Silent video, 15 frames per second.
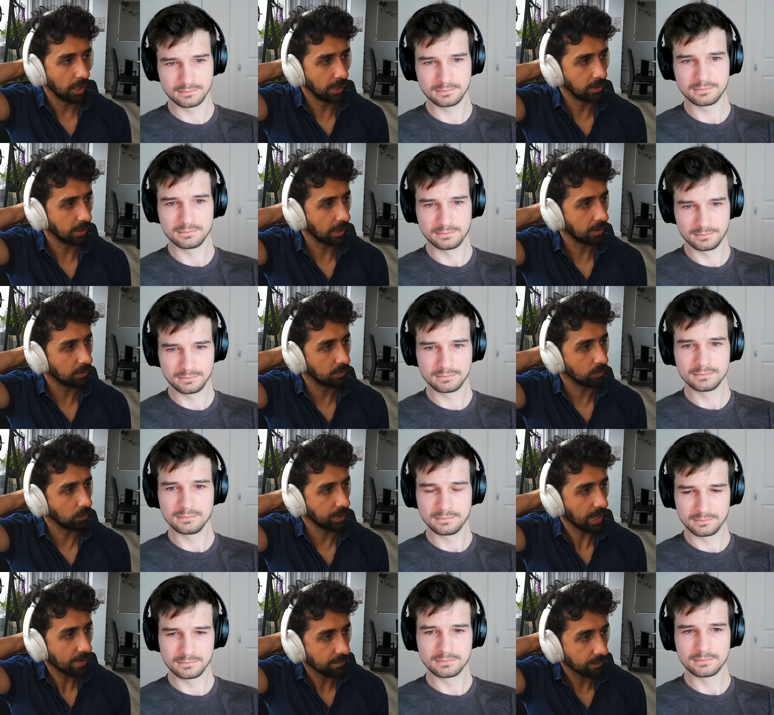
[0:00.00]
Speaker 1: and, and
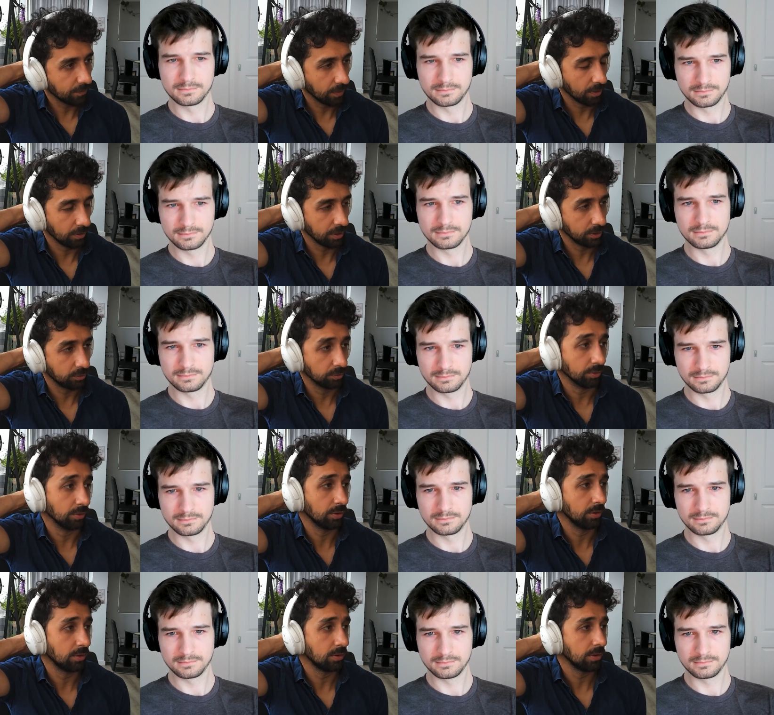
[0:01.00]
we have a very
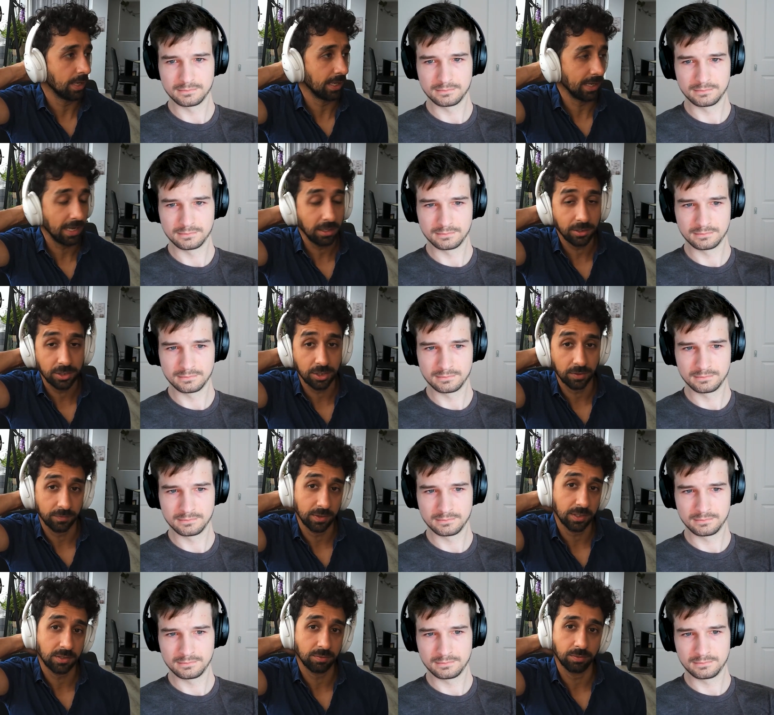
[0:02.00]
good analogy of
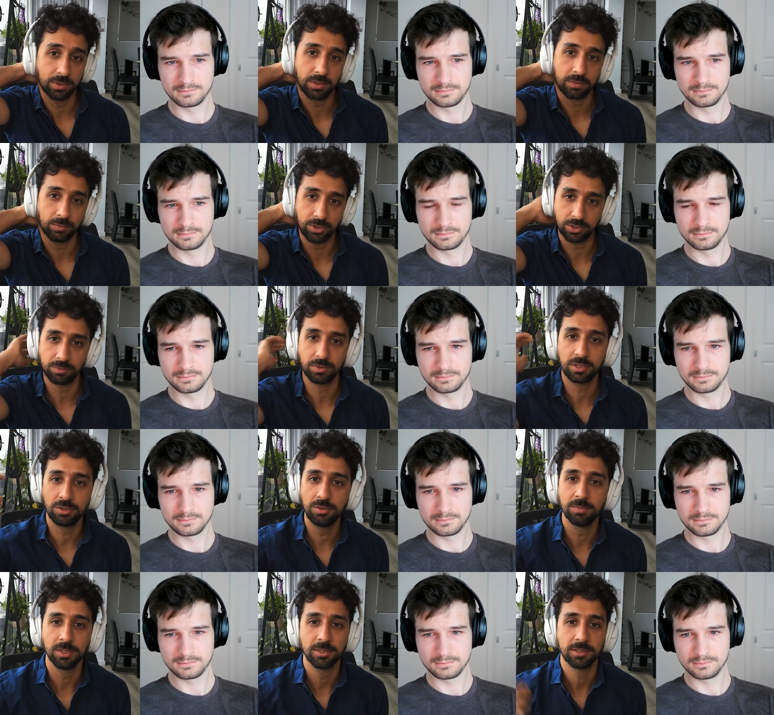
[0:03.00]
this with, which is with
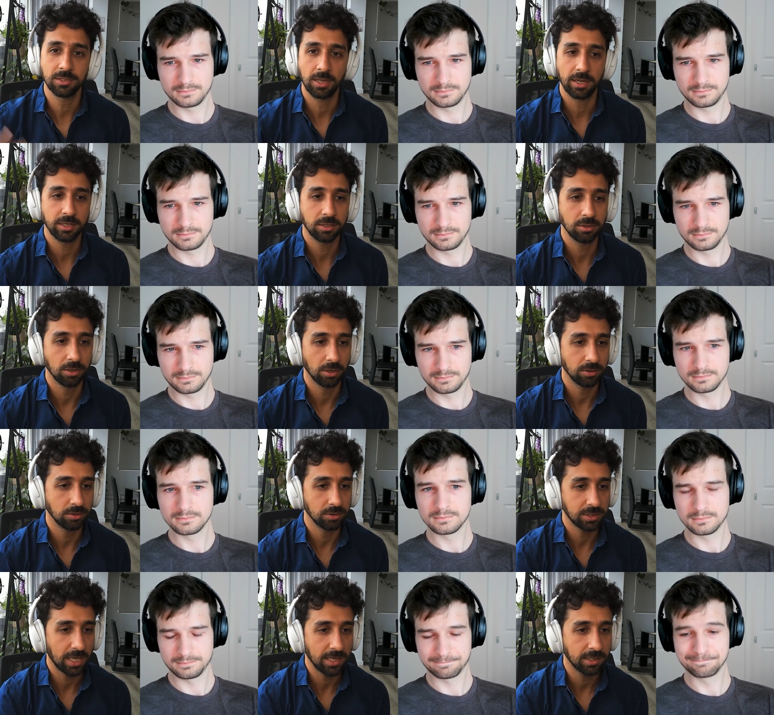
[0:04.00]
humans. Like, you know,
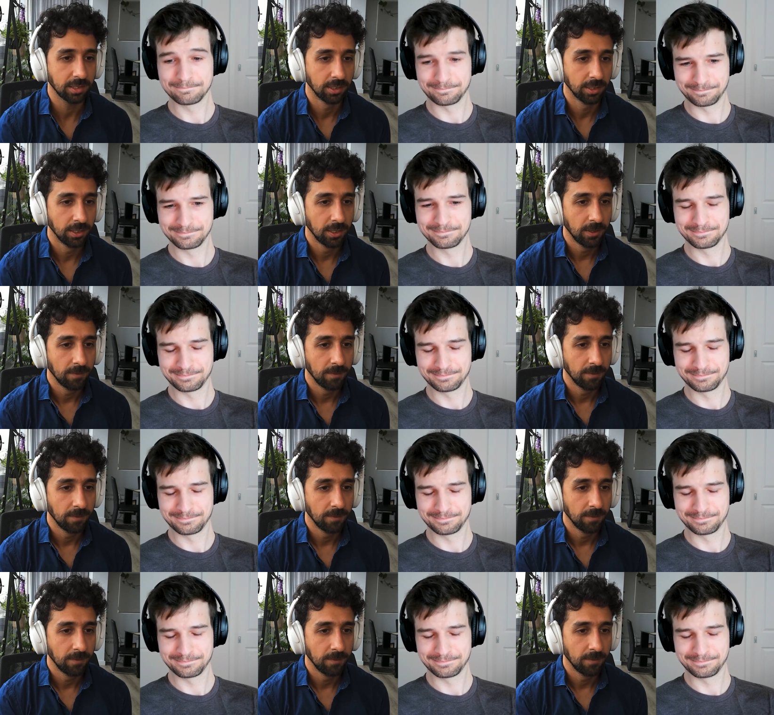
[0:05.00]
you take